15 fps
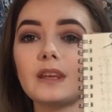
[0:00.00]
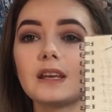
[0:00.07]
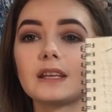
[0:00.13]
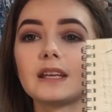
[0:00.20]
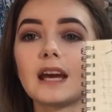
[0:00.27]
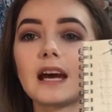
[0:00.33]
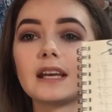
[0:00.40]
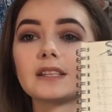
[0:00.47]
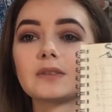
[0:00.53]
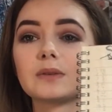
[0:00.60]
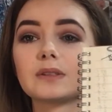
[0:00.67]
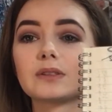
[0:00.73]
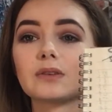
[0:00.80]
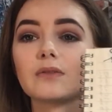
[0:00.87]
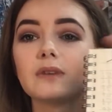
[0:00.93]
yeah, so
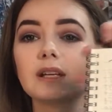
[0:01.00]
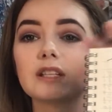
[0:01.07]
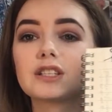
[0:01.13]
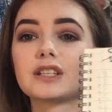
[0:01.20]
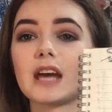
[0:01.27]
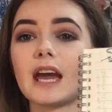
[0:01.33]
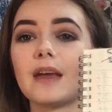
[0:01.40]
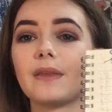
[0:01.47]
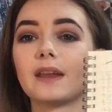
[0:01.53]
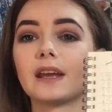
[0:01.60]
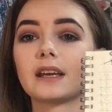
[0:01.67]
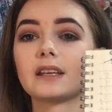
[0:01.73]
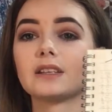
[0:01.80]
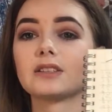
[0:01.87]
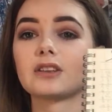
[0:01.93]
it's sort of each day, and then I
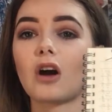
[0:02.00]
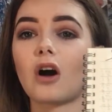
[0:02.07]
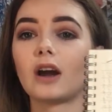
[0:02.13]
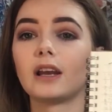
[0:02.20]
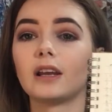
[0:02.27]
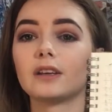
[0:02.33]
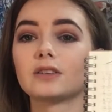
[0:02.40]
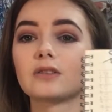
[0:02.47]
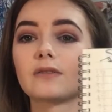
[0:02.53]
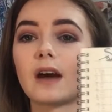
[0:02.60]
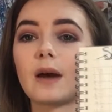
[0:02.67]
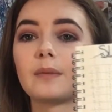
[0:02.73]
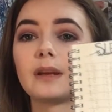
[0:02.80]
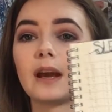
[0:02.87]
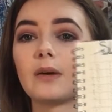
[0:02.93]
can just highlight sort of
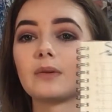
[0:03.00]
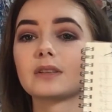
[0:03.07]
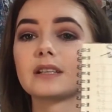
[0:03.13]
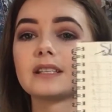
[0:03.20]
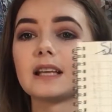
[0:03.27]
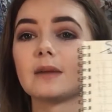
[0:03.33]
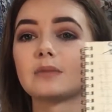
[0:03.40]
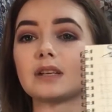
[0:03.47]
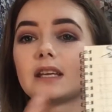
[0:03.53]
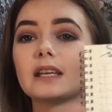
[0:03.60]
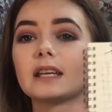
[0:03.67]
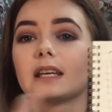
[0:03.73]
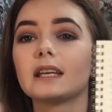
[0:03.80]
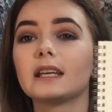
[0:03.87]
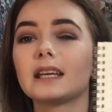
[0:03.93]
how many hours I slept, and
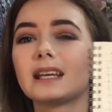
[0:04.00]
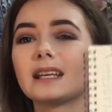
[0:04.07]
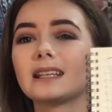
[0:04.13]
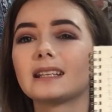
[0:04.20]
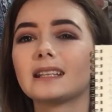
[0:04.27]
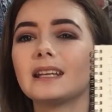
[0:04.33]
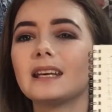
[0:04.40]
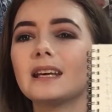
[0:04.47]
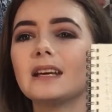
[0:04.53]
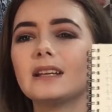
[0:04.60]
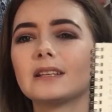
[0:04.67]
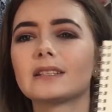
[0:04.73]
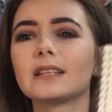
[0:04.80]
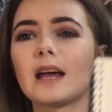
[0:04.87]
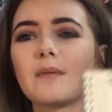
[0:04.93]
it can
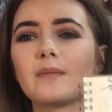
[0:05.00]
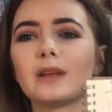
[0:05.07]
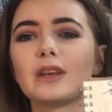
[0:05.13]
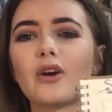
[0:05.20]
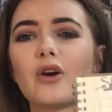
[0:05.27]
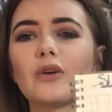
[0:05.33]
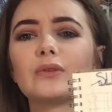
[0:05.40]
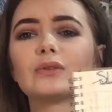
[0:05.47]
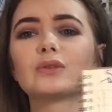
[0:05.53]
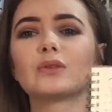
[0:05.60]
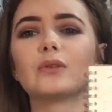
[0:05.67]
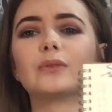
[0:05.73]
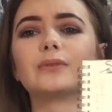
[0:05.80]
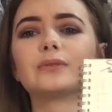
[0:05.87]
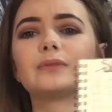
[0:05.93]
just let me know sort
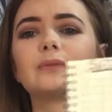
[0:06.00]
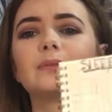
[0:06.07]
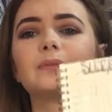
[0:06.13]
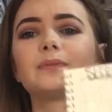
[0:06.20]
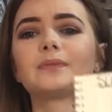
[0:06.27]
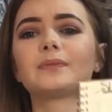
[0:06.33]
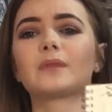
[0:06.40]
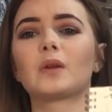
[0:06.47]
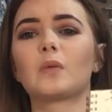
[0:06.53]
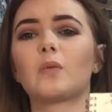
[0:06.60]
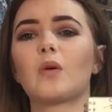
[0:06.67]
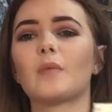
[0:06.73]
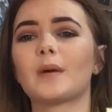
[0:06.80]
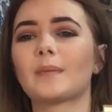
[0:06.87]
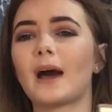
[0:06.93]
of
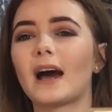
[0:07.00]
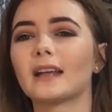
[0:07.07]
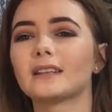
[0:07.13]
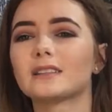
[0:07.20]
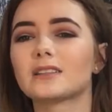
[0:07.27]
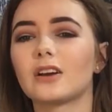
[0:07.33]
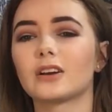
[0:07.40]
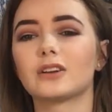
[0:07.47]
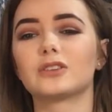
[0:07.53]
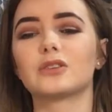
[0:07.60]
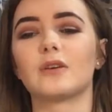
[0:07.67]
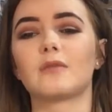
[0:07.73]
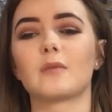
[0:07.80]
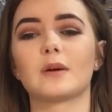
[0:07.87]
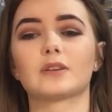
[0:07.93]
what my pattern's like. I do
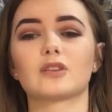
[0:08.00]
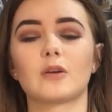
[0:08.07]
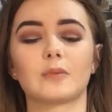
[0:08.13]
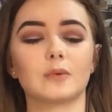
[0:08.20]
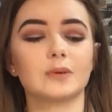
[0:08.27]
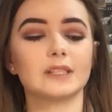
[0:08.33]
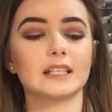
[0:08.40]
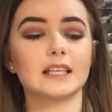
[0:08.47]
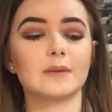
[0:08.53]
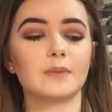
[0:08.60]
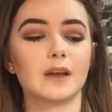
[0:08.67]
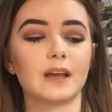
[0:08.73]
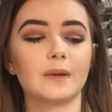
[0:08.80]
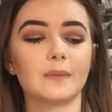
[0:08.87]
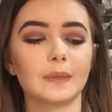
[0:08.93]
have a bit of trouble
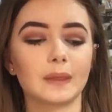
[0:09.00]
sleeping.